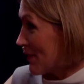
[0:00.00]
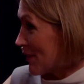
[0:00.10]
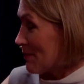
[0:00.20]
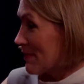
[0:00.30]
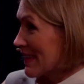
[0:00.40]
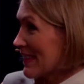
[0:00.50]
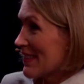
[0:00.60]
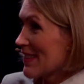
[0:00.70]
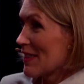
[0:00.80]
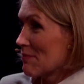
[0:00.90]
from being a
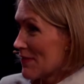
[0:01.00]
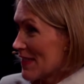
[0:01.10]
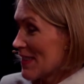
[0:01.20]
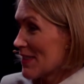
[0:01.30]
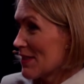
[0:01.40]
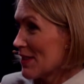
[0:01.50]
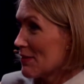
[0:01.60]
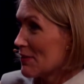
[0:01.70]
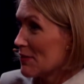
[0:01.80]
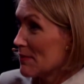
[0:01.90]
healthcare provider and
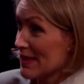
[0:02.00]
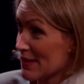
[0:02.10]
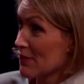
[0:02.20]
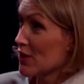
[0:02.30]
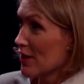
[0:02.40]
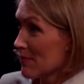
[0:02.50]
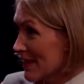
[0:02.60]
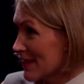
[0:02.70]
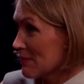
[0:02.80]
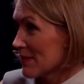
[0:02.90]
you from being sort of a
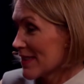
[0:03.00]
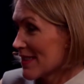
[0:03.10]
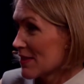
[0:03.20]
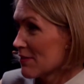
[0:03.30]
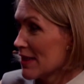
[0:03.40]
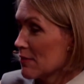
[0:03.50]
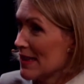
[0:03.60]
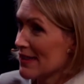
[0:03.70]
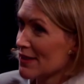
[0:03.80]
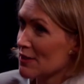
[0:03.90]
non-medical person to running a
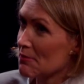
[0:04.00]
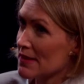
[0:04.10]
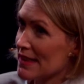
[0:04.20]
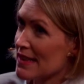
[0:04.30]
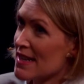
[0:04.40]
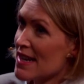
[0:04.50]
medical company,